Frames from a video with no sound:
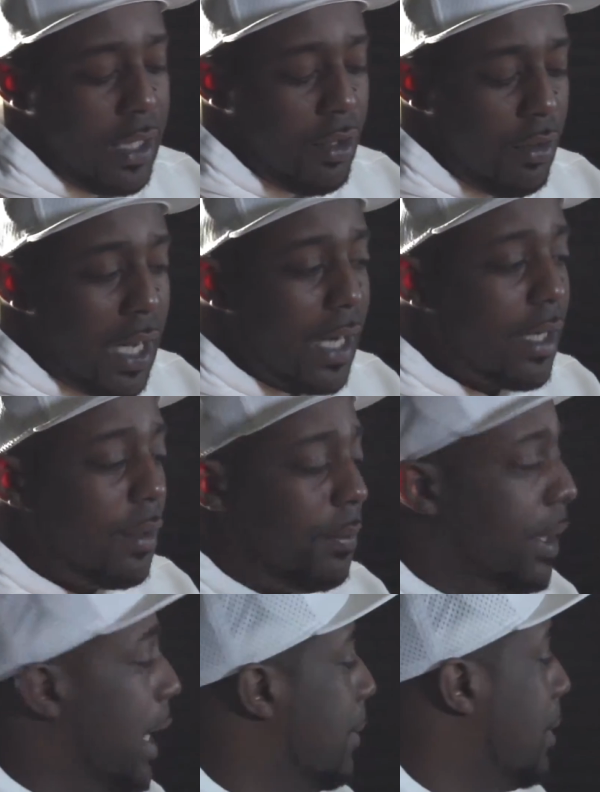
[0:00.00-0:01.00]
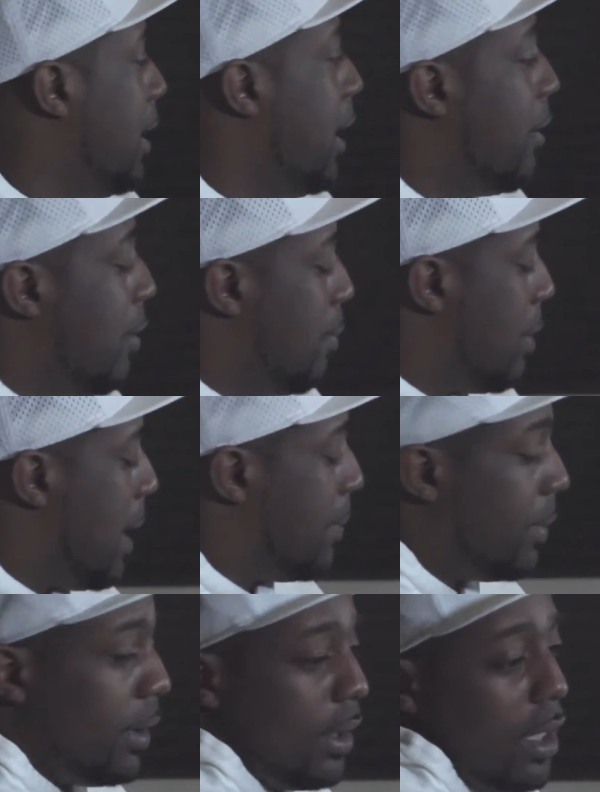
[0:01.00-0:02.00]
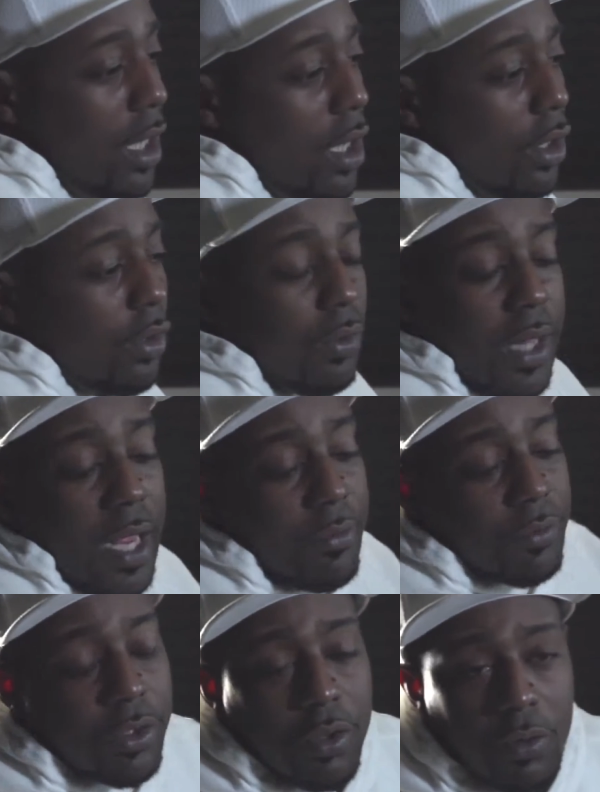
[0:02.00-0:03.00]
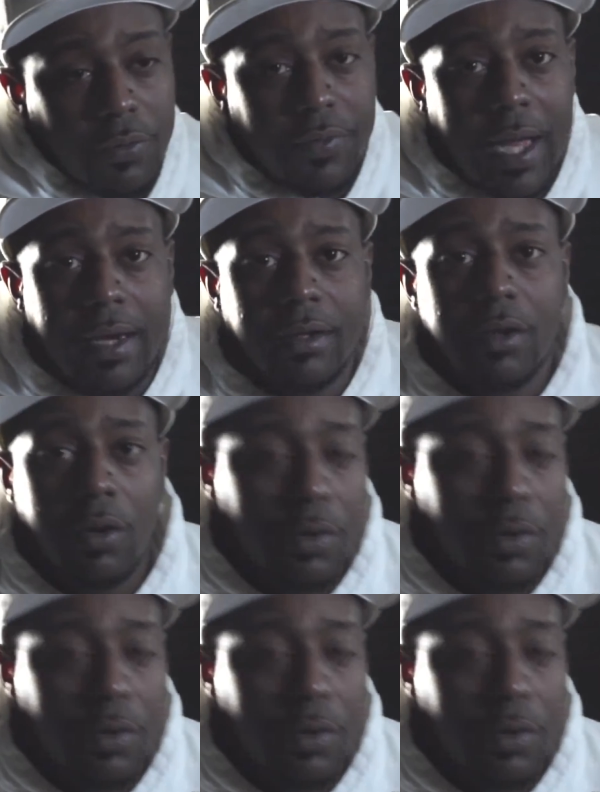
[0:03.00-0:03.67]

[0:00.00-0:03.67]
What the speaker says: and you're not going to be able to hear it properly. So the end result of that is